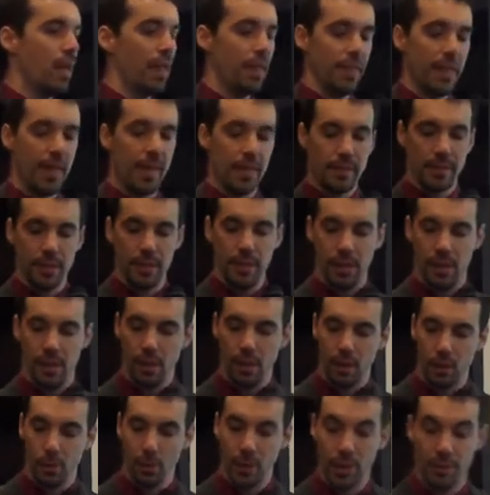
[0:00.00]
that
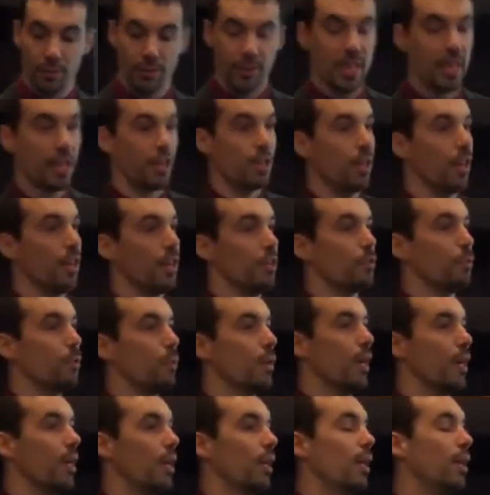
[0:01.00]
we have taken on as
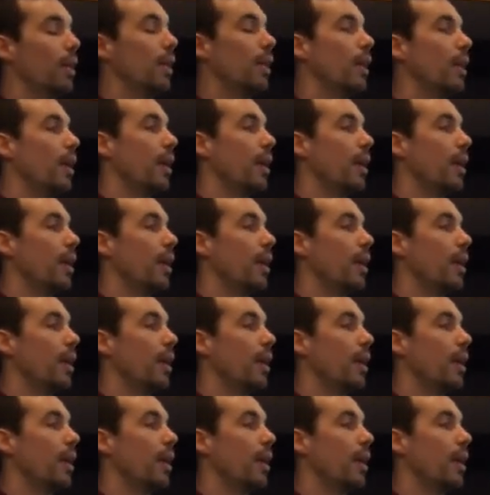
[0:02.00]
well.